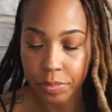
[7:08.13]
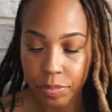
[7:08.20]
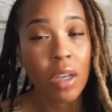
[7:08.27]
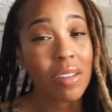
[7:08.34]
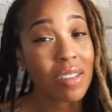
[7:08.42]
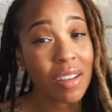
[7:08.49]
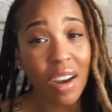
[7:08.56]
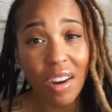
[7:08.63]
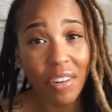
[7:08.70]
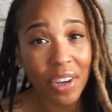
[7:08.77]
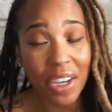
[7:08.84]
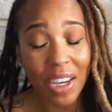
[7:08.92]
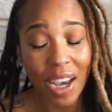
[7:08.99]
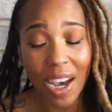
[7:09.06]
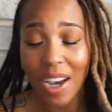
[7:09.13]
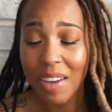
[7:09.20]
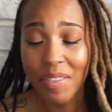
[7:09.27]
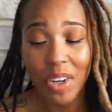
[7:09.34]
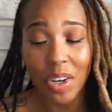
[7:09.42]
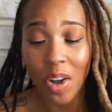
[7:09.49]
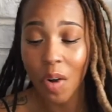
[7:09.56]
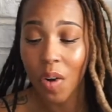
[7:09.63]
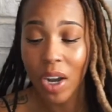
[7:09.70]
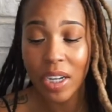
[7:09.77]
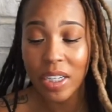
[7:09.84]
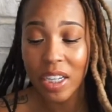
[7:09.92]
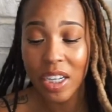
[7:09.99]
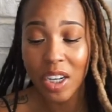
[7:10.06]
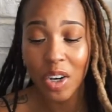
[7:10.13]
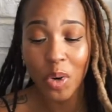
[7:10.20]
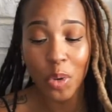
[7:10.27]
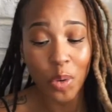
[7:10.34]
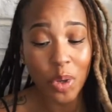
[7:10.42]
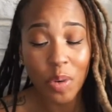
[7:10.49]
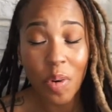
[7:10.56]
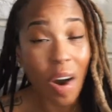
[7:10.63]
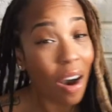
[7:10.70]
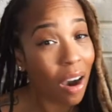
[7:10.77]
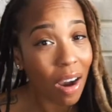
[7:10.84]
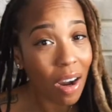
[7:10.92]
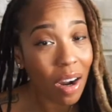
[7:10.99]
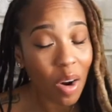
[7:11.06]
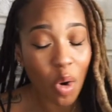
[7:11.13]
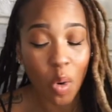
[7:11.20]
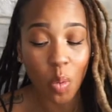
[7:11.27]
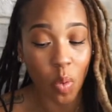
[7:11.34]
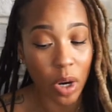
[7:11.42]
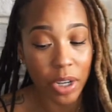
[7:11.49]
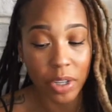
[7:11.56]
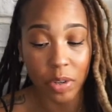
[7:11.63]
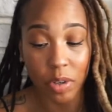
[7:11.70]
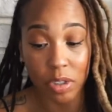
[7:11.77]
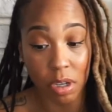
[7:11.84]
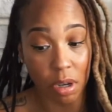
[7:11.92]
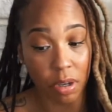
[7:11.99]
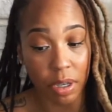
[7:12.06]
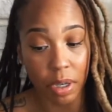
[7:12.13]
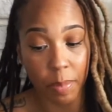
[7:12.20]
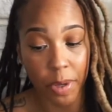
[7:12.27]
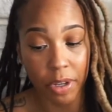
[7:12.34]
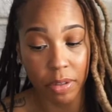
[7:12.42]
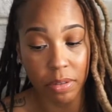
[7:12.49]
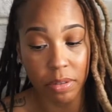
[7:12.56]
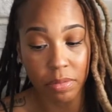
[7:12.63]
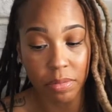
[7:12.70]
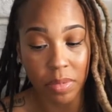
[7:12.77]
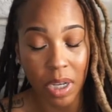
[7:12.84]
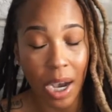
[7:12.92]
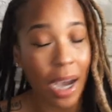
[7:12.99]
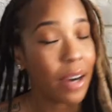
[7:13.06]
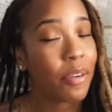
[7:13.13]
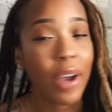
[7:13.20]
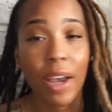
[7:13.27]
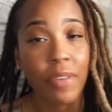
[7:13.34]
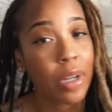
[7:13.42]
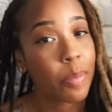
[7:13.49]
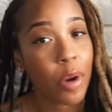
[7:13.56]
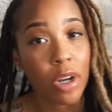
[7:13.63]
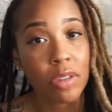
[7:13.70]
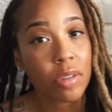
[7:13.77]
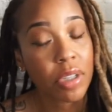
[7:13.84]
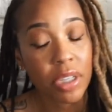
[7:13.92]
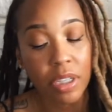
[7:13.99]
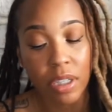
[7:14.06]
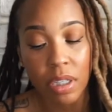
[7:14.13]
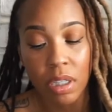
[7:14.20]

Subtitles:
Sorry, I have no idea who you are or what you're talking about. I don't have any parcel here.